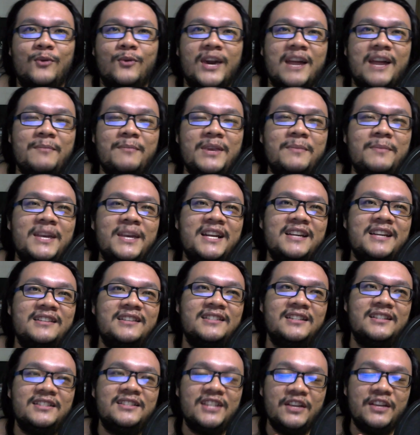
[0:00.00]
What I mean by
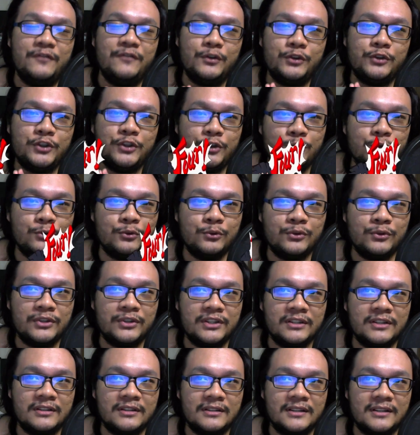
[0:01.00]
this is, if you
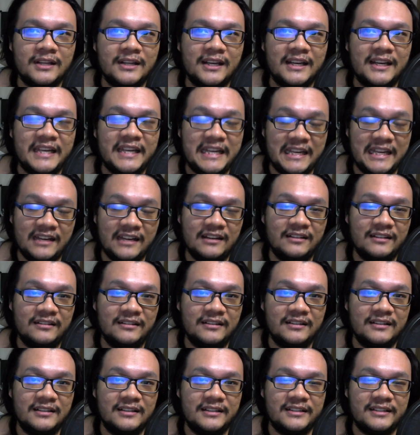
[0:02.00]
choose a
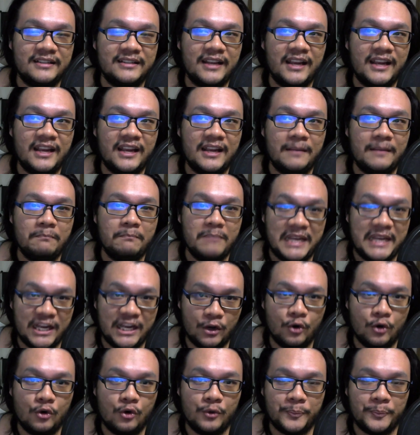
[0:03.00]
healer, say
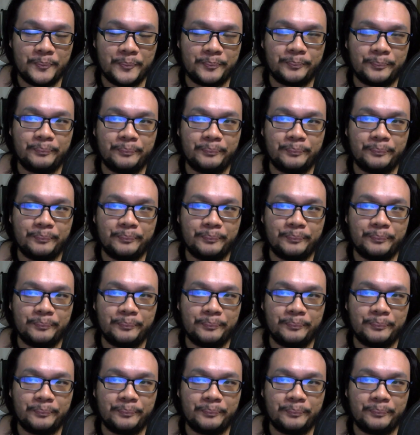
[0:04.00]
Miko,